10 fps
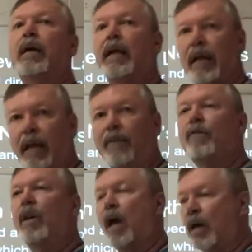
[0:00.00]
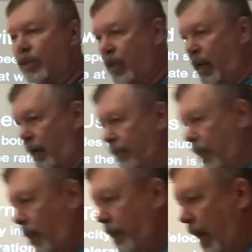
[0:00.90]
in velocity,
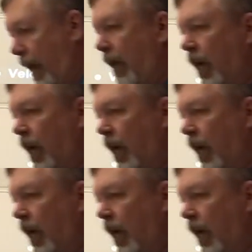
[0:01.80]
okay?